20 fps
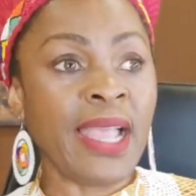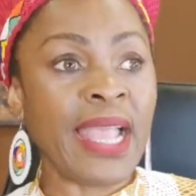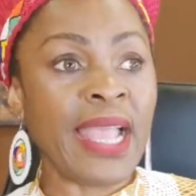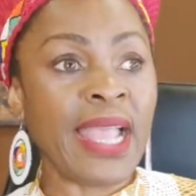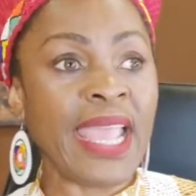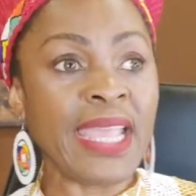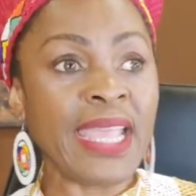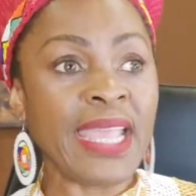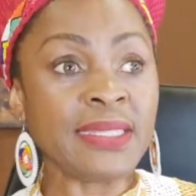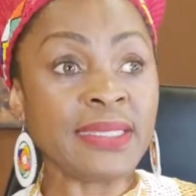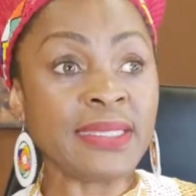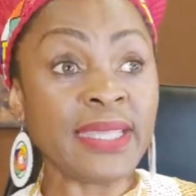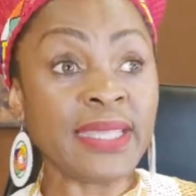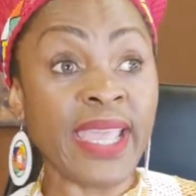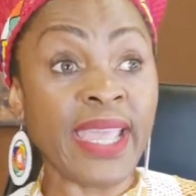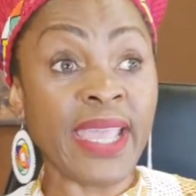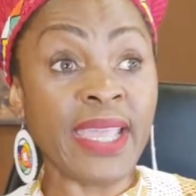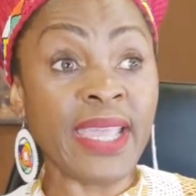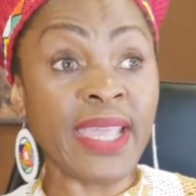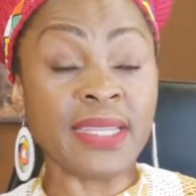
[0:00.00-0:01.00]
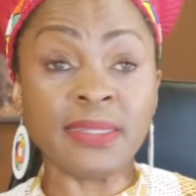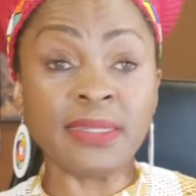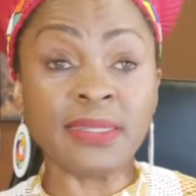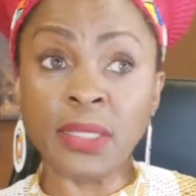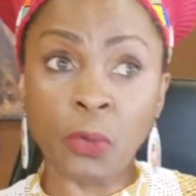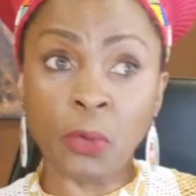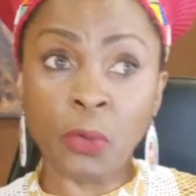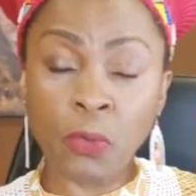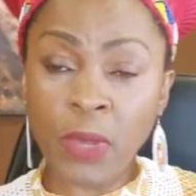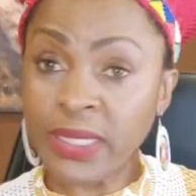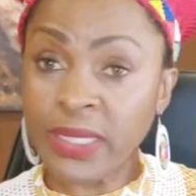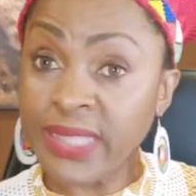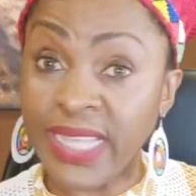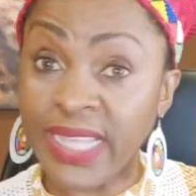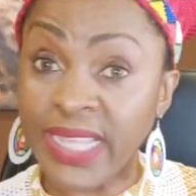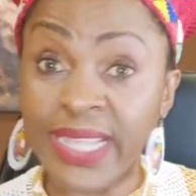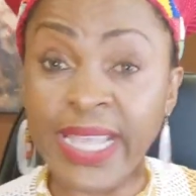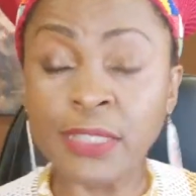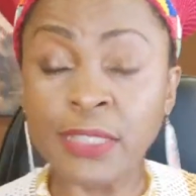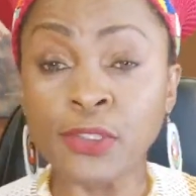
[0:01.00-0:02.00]
And then when they
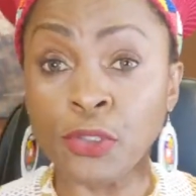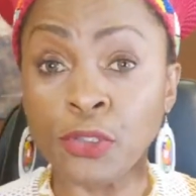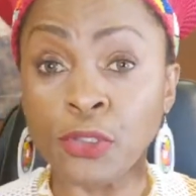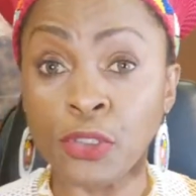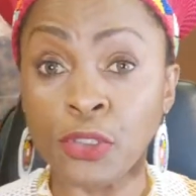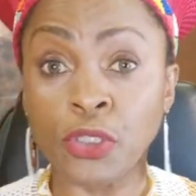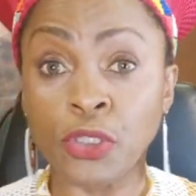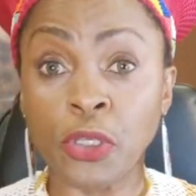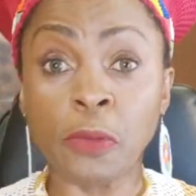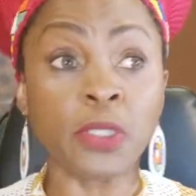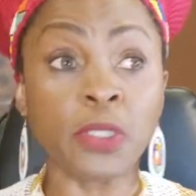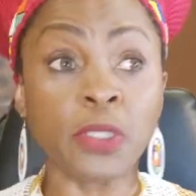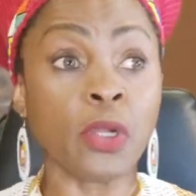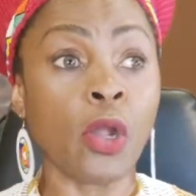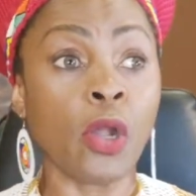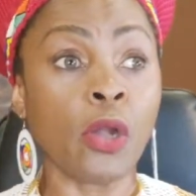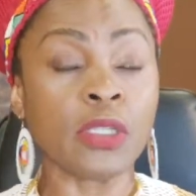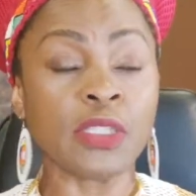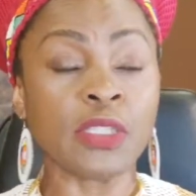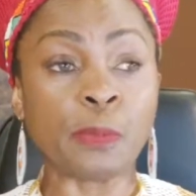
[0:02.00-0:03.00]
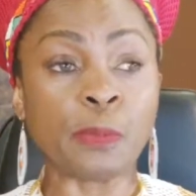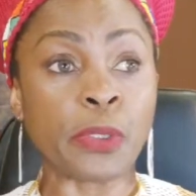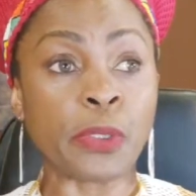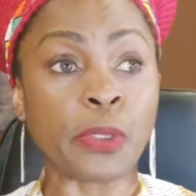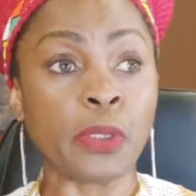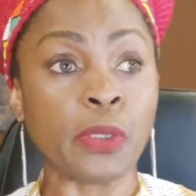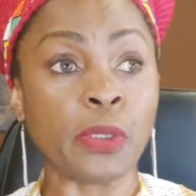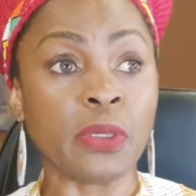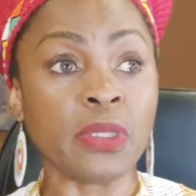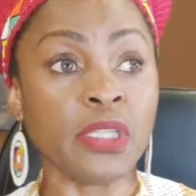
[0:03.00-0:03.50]
get to the German hospital,